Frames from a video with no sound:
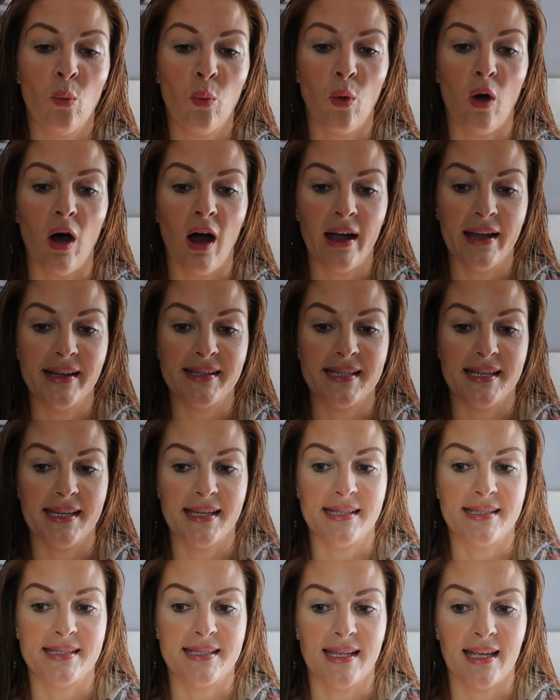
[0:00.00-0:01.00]
What I
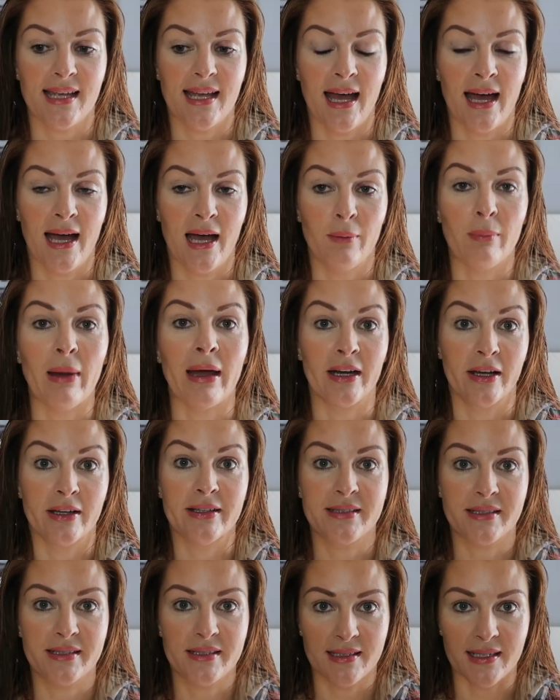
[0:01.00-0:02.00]
did, and
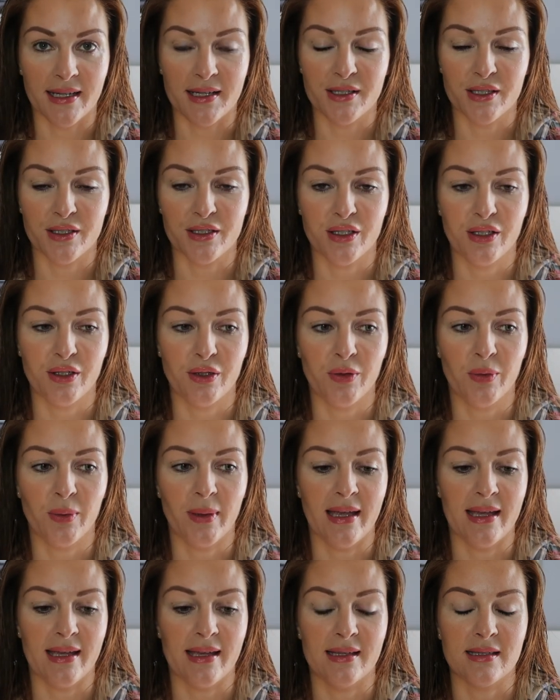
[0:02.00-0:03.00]
I tend to do,
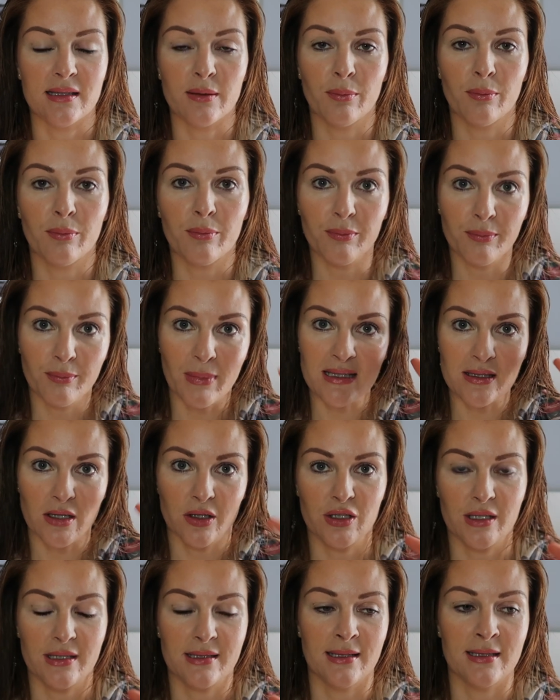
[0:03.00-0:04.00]
is
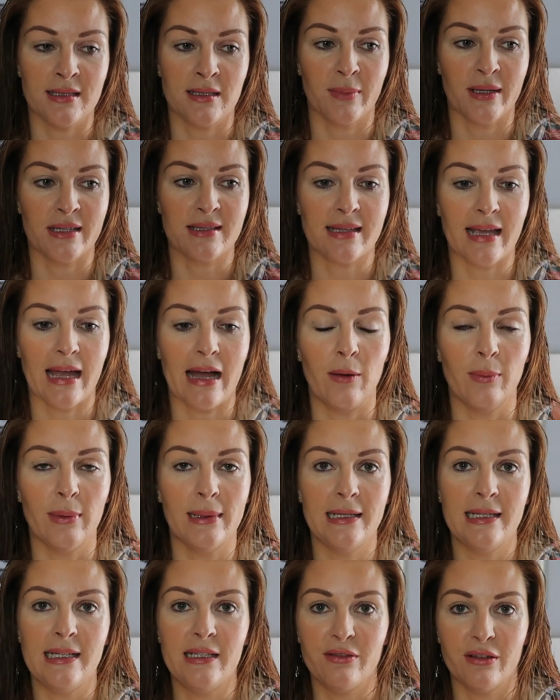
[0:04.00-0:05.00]
massage this into my scalp,
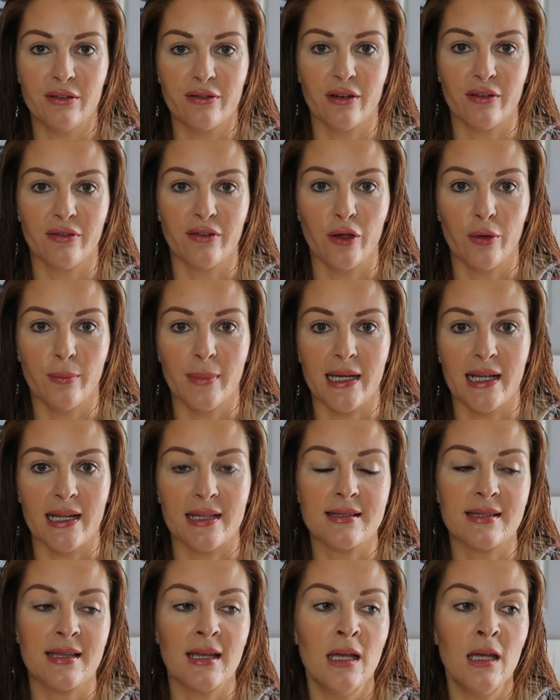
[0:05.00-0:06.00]
leave it for a few
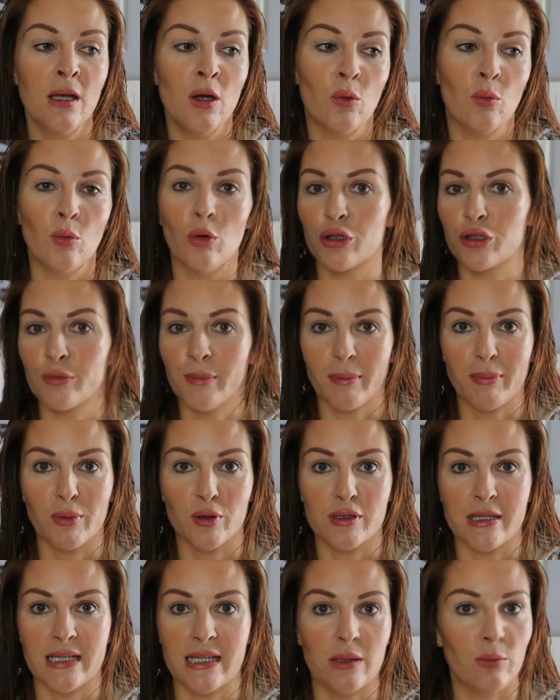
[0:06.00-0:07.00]
minutes, wash my
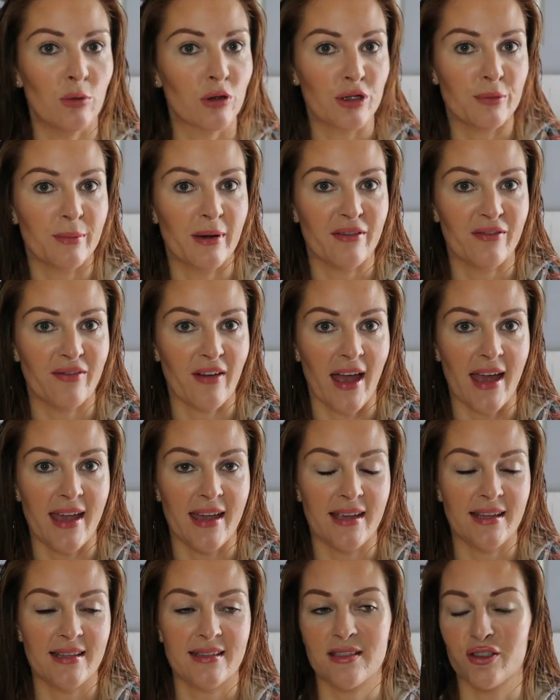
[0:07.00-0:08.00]
body, wash my
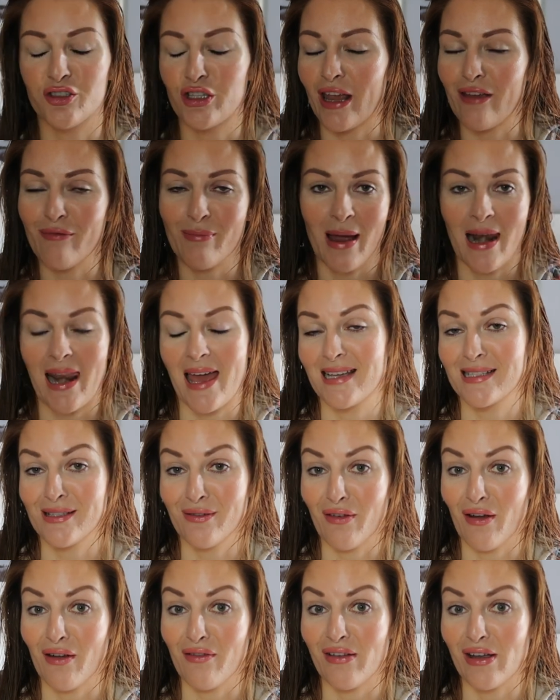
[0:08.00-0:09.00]
face, shave my legs
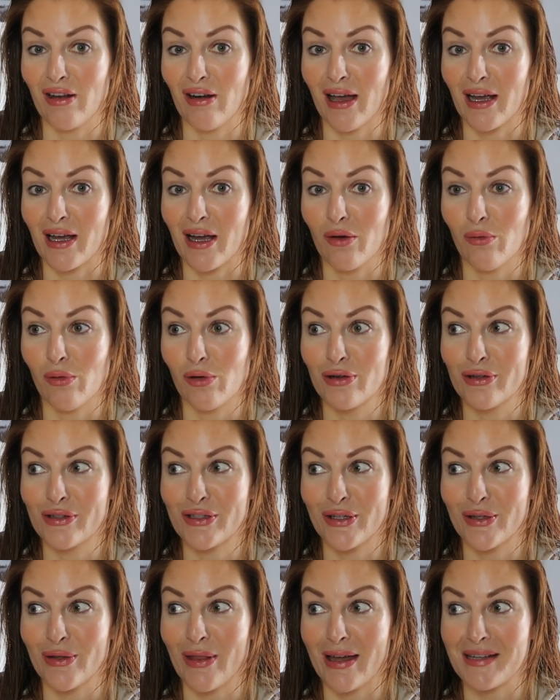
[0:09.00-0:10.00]
if I feel like I want
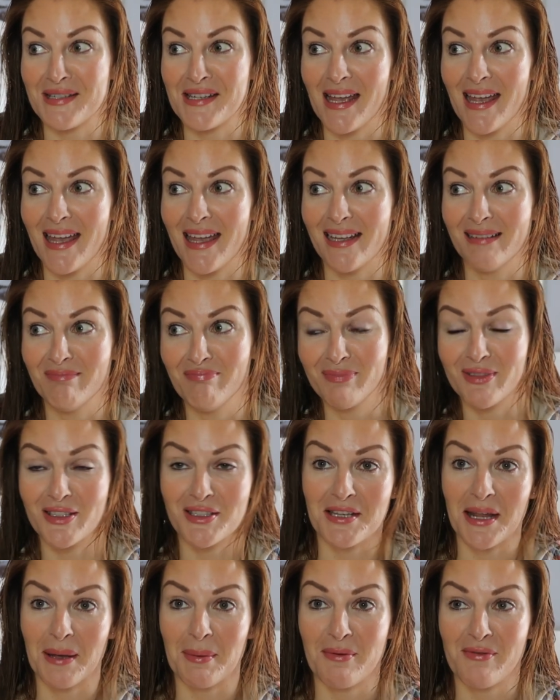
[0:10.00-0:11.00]
to that day.
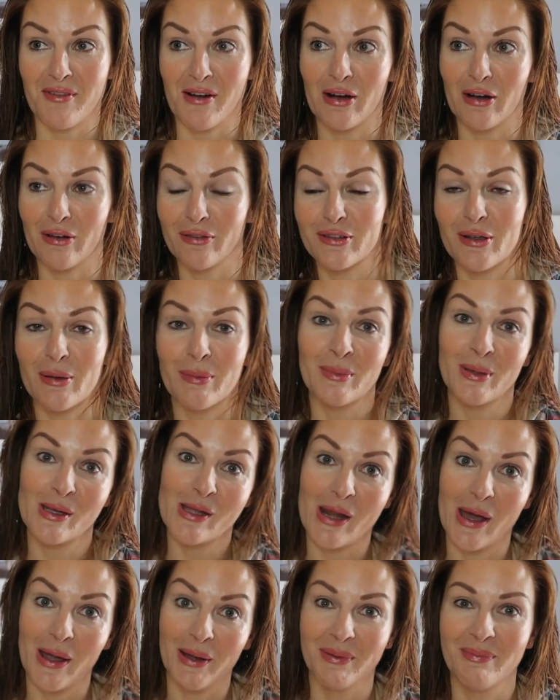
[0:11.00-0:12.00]
Doesn't happen very often, but
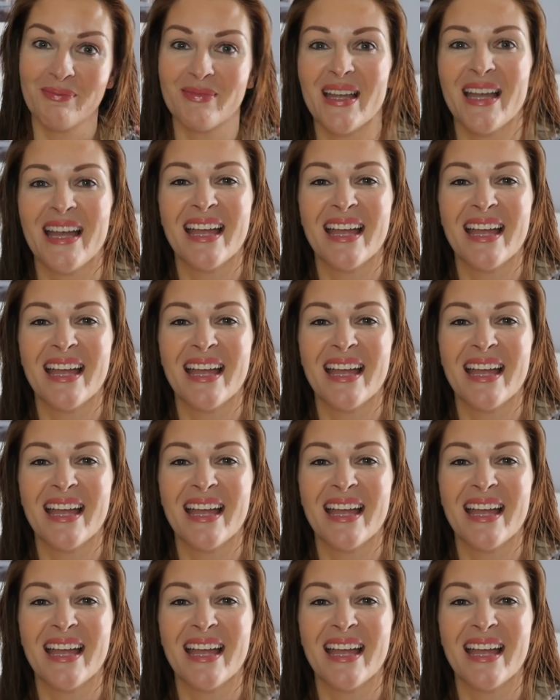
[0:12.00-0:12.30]
you know.